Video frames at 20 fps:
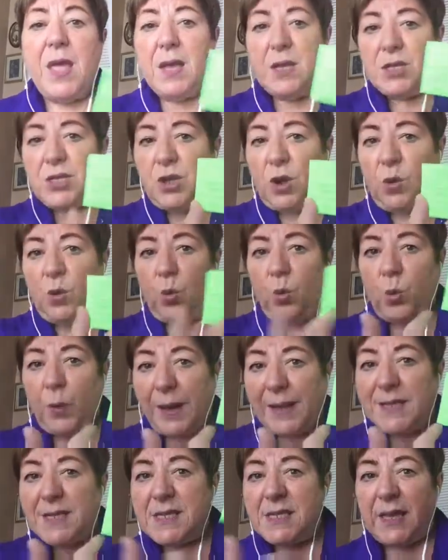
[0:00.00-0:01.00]
So
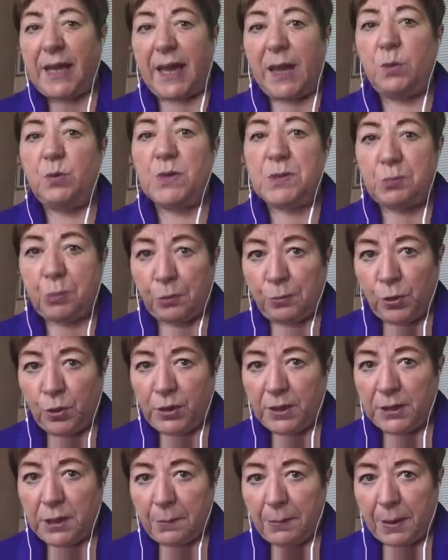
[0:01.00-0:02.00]
Wednesday was
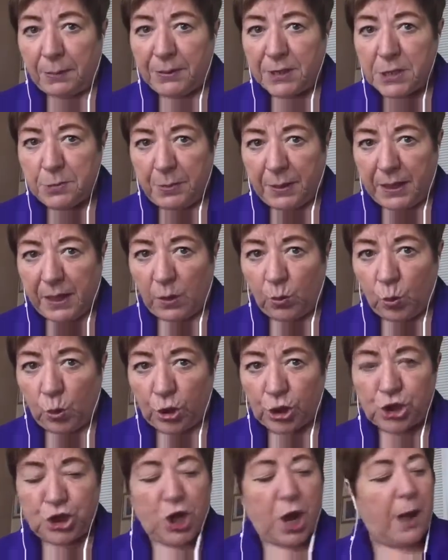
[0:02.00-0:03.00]
promoting the public speaking
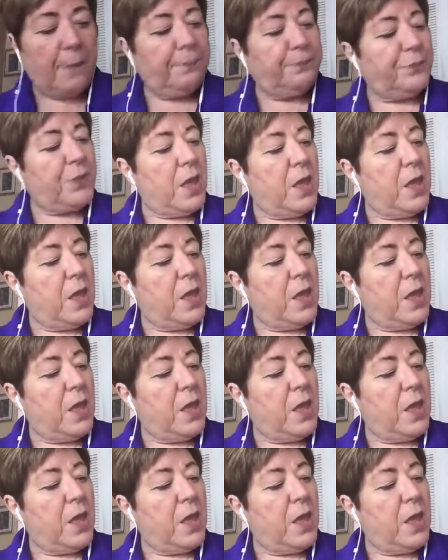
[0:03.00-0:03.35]
workshop.